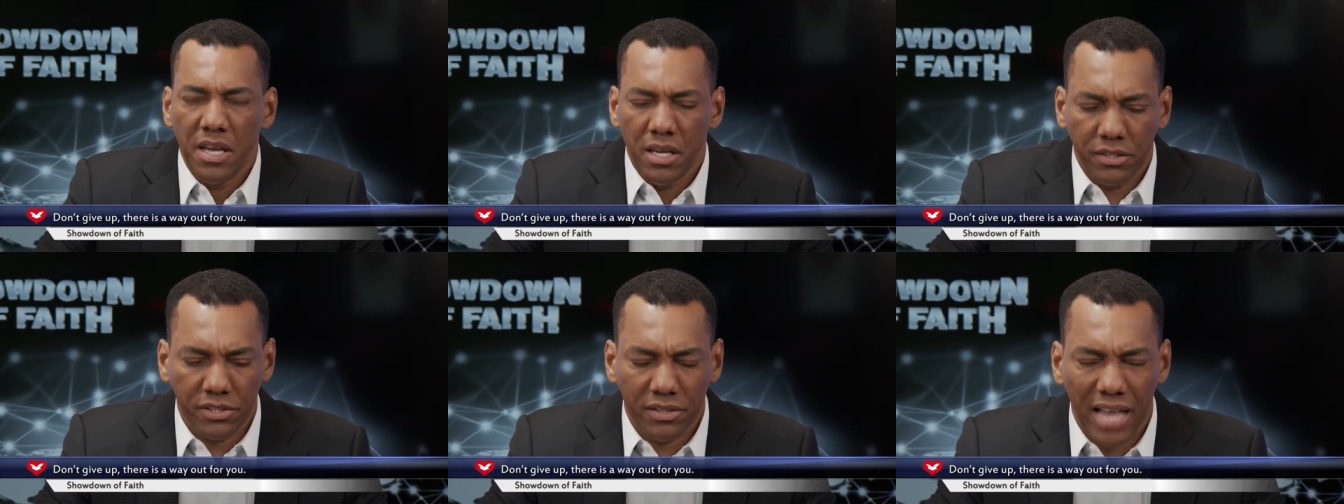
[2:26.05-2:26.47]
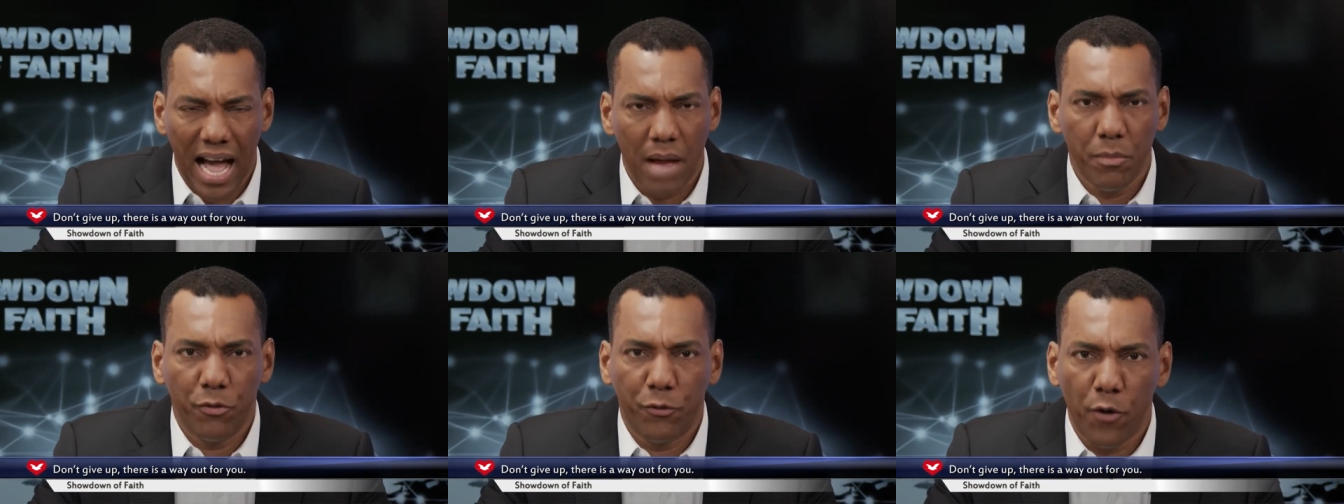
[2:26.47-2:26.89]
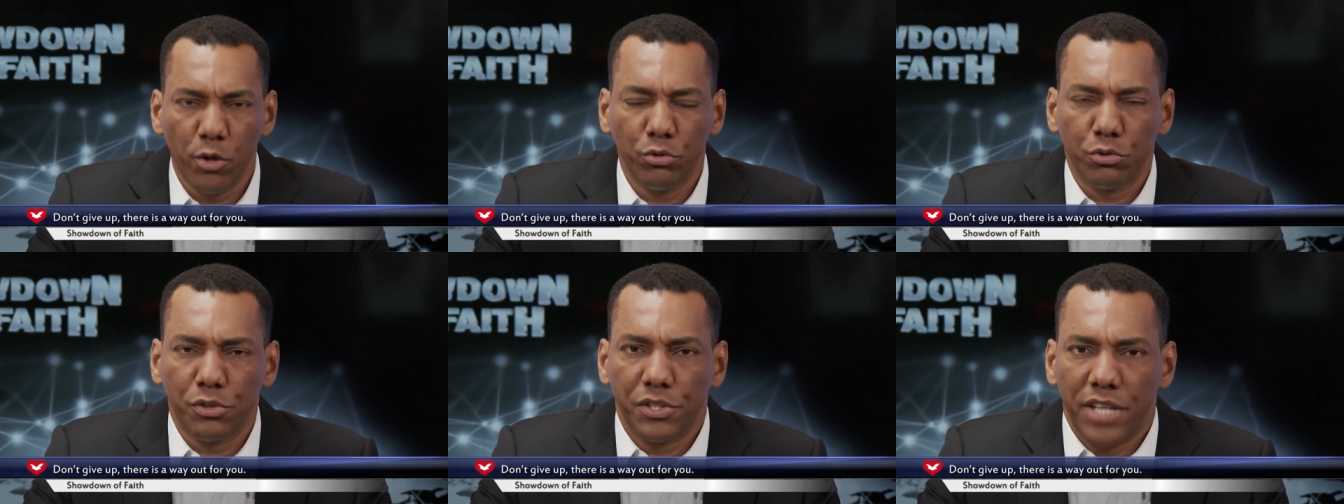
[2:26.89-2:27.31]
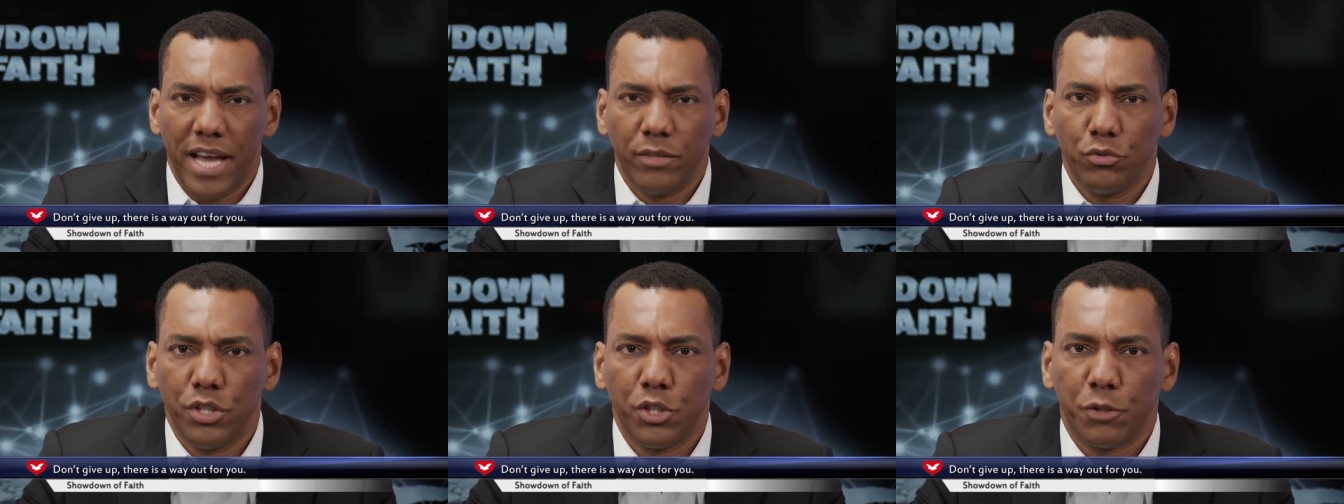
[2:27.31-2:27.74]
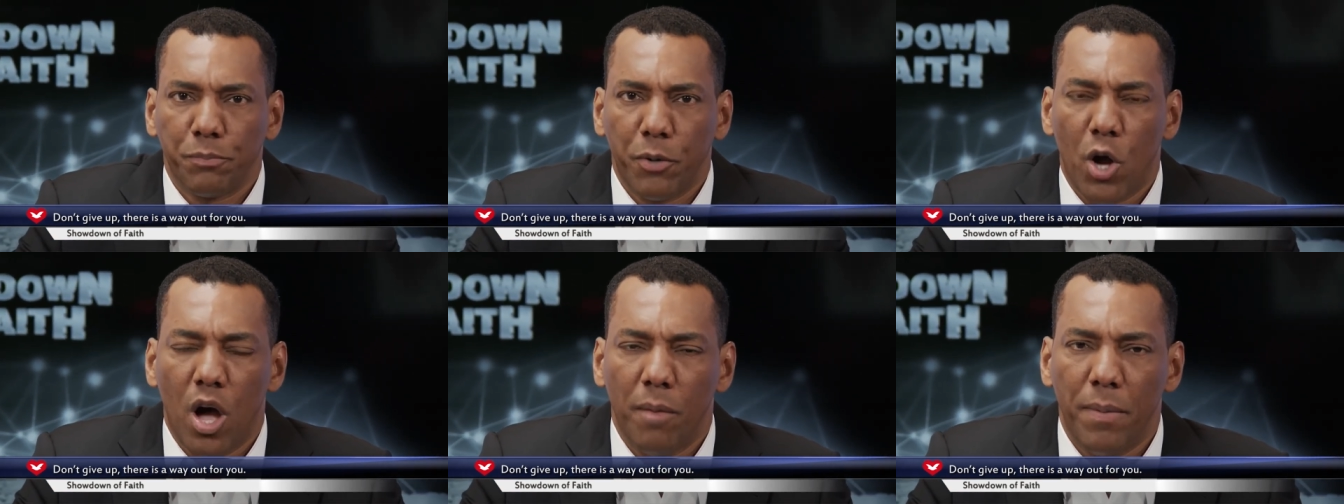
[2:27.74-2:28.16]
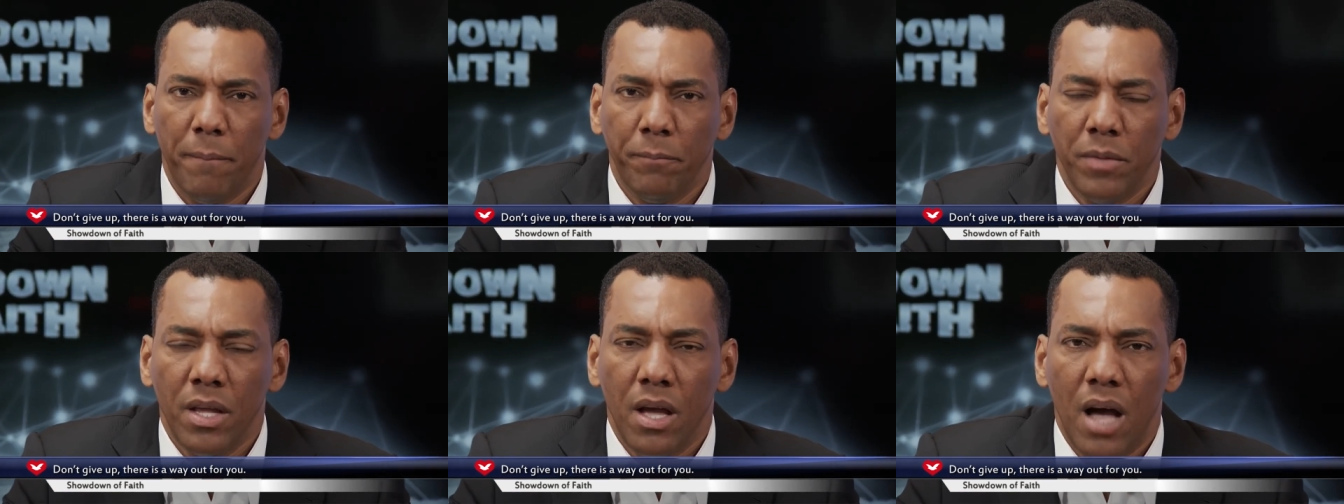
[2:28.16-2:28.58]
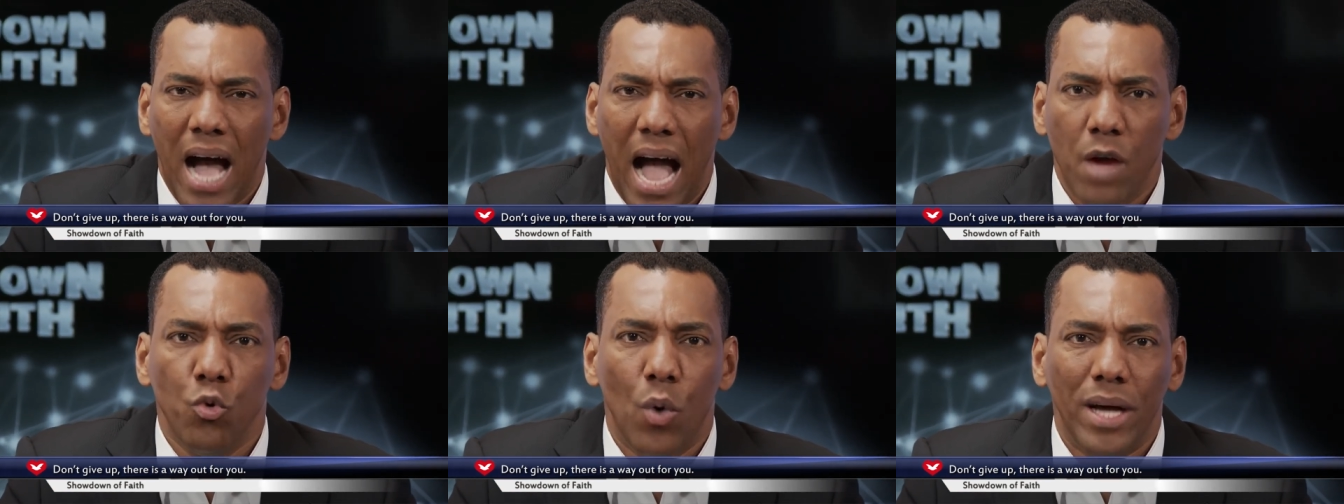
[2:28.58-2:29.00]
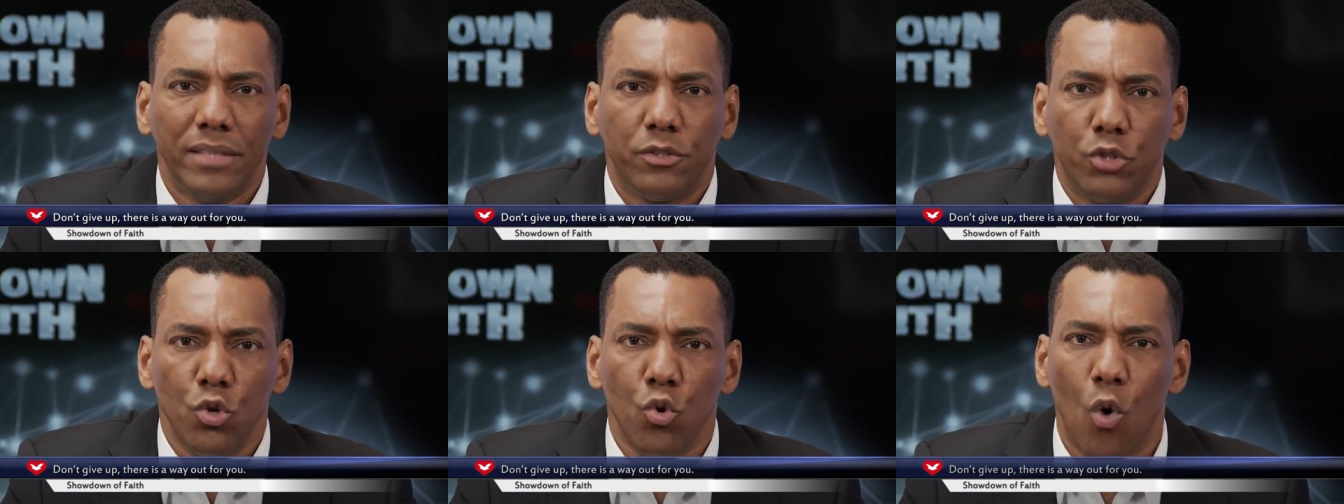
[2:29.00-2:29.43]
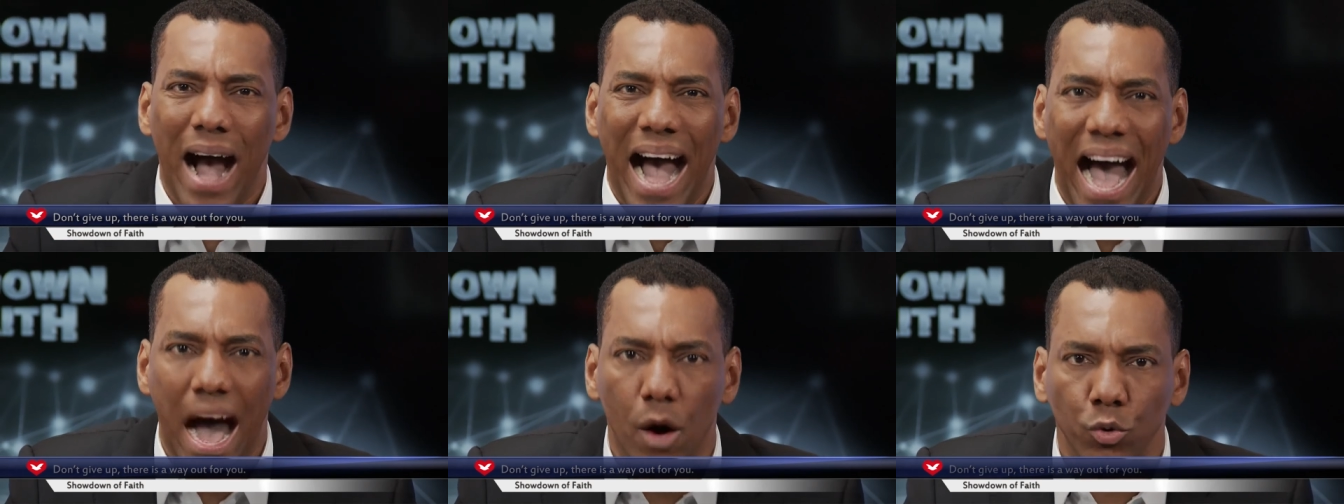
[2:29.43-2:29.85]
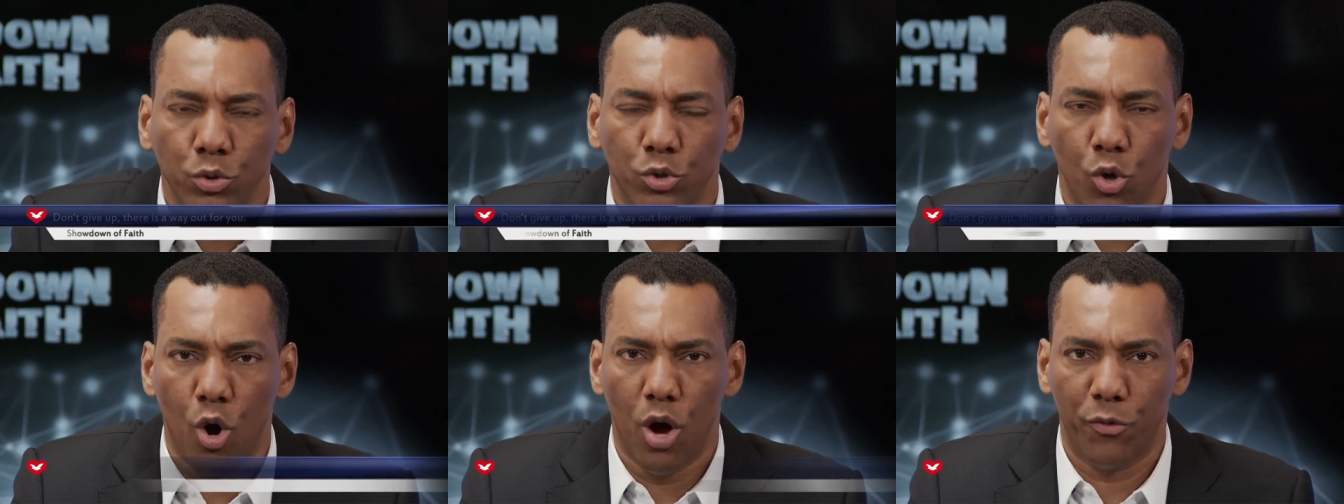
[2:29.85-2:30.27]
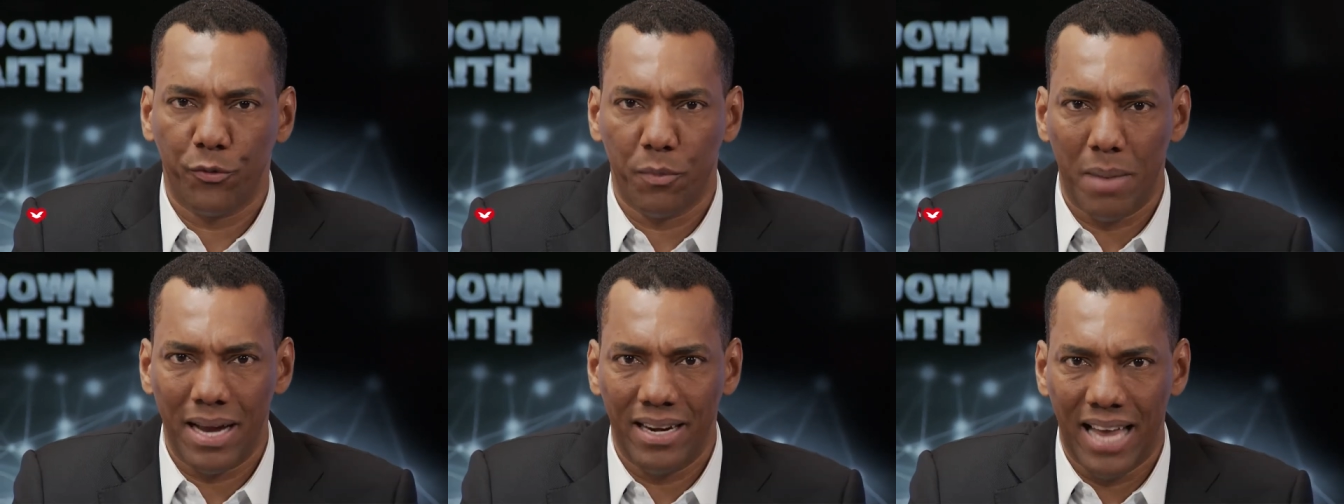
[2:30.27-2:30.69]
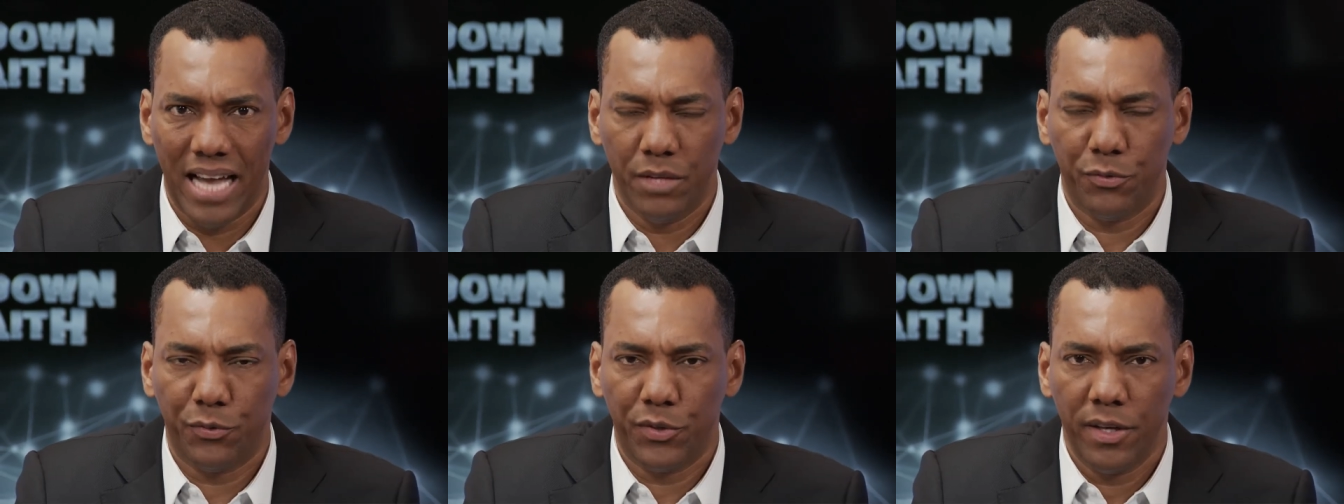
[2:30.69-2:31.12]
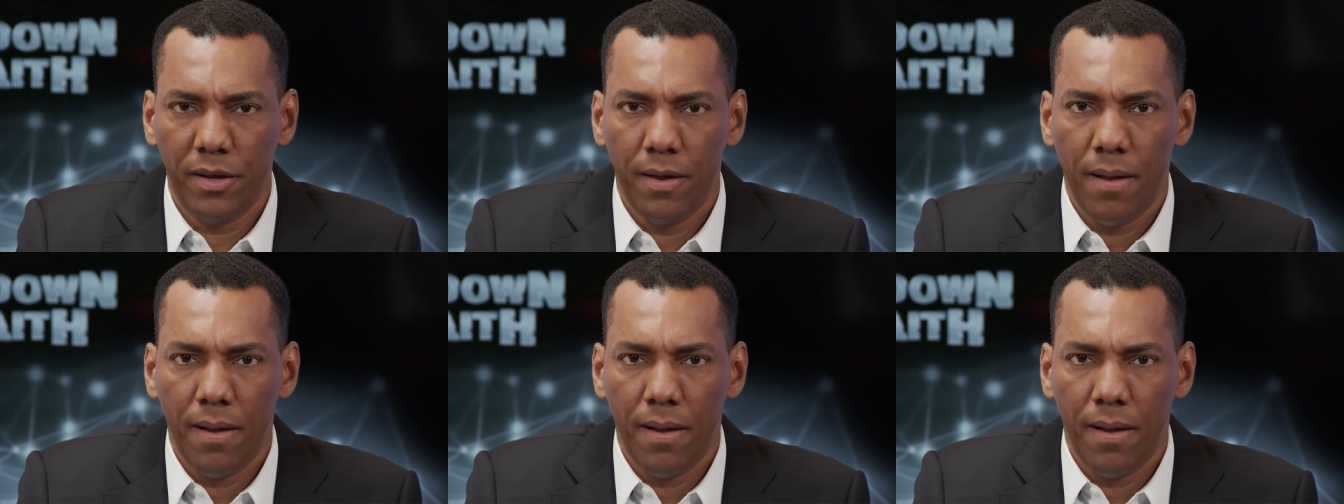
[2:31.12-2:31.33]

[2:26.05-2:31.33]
It's time for you to say to this problem, I want you out of my life.